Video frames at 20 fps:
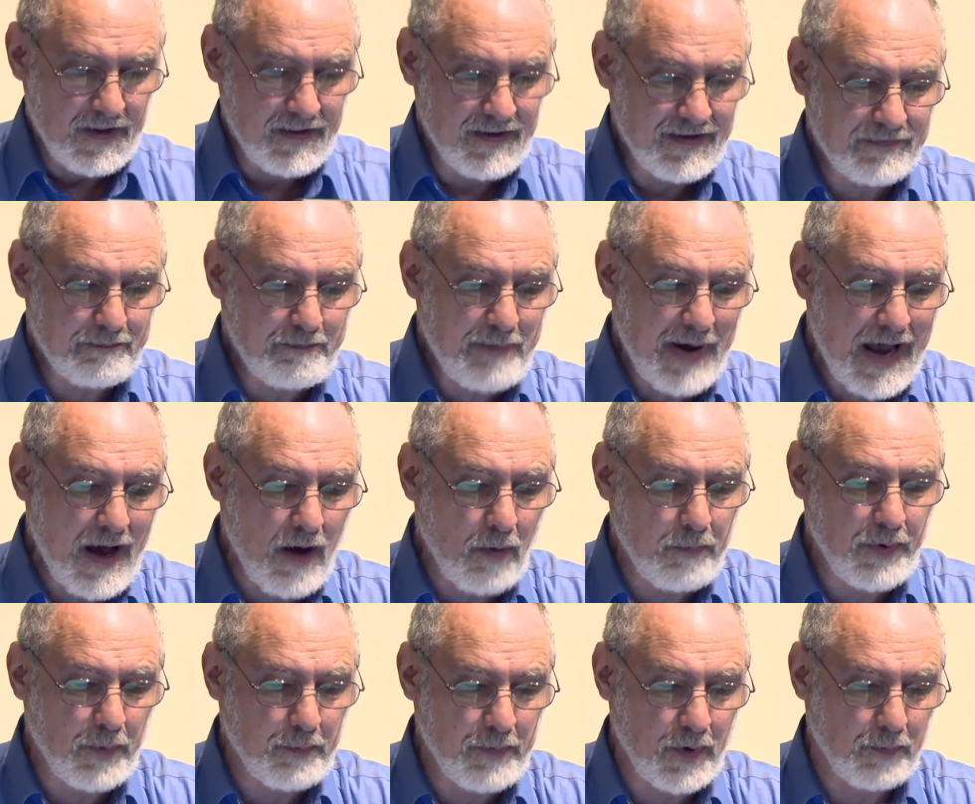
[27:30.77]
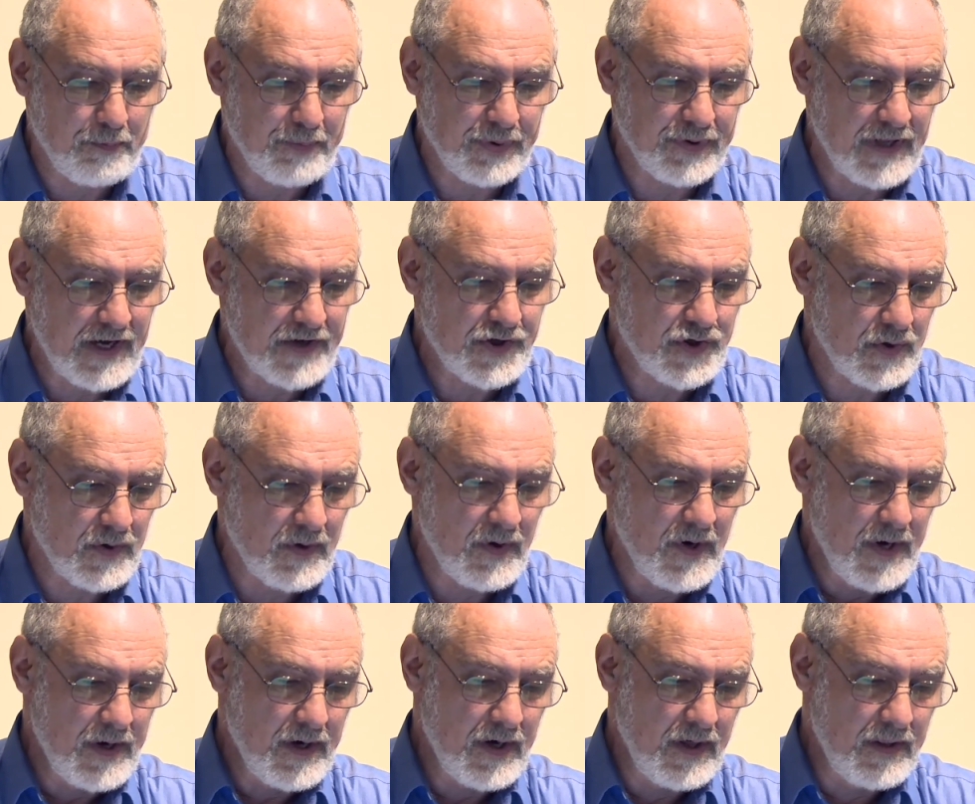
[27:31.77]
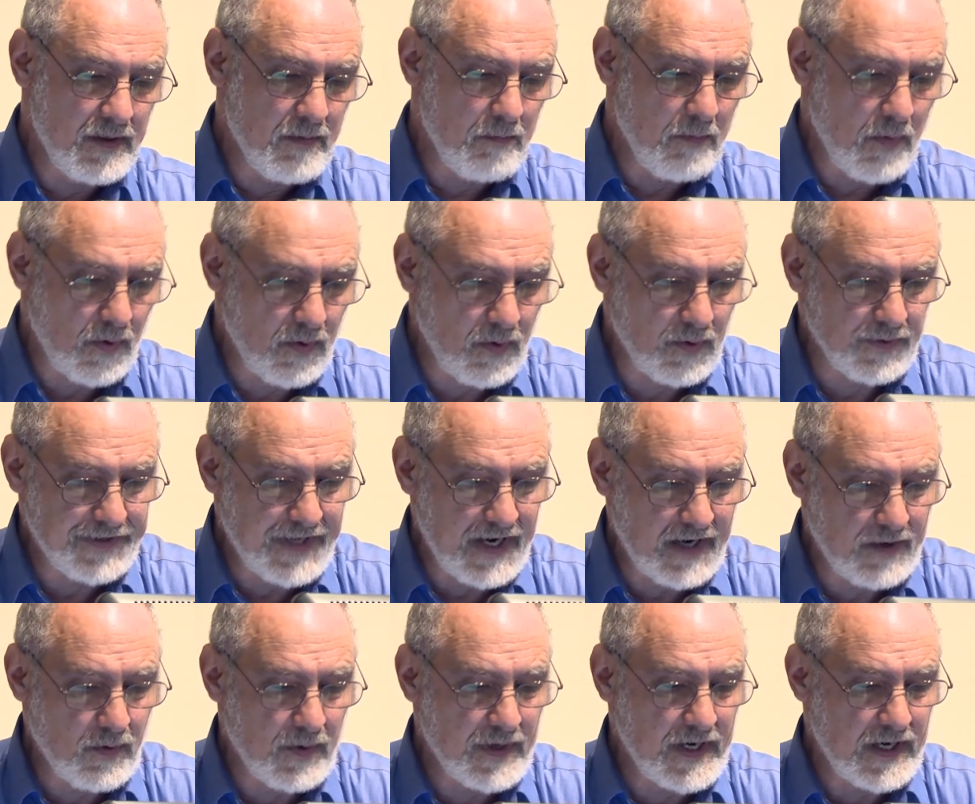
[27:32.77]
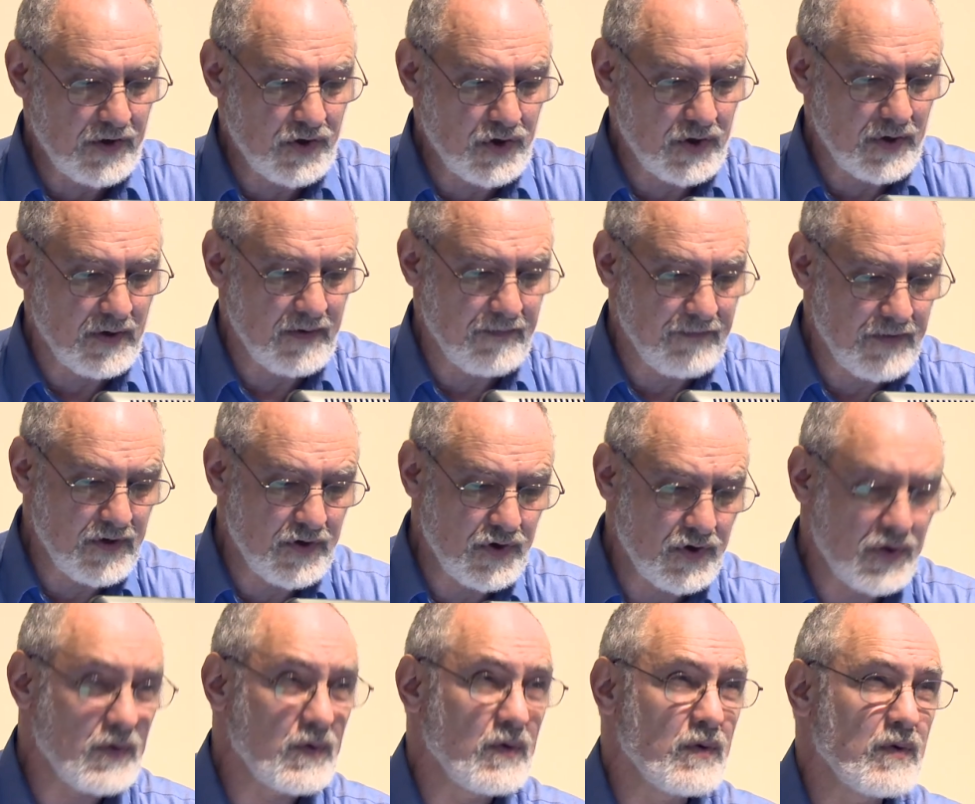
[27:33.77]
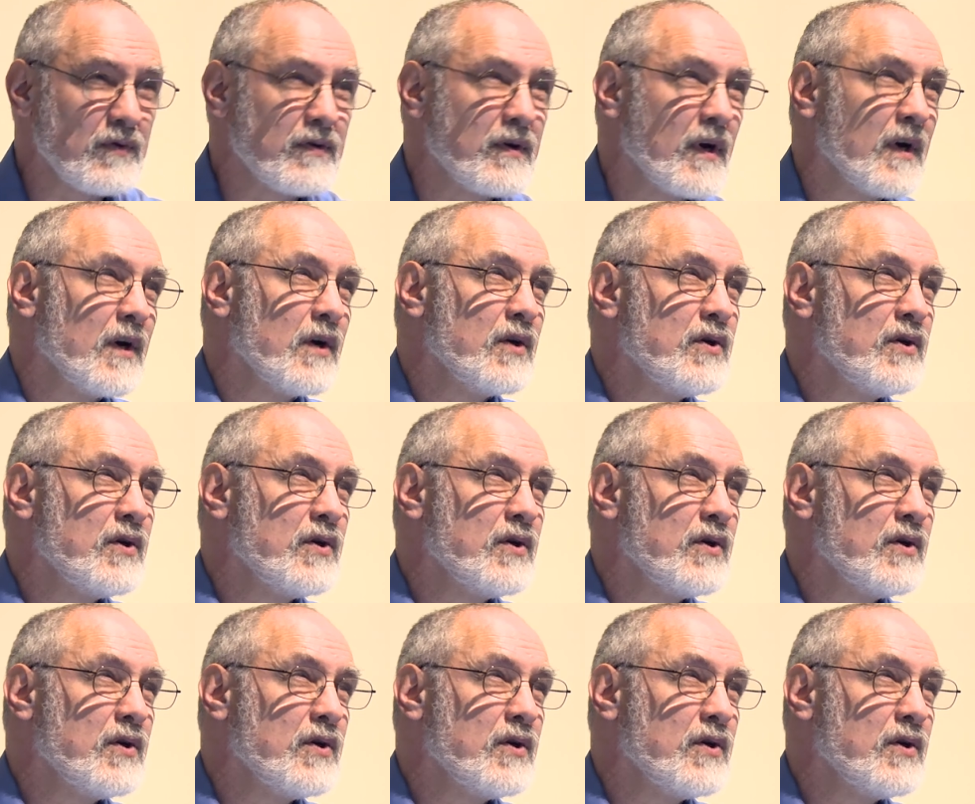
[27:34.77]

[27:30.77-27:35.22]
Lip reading: this palpable pleasure in the moral degradation of the Jews.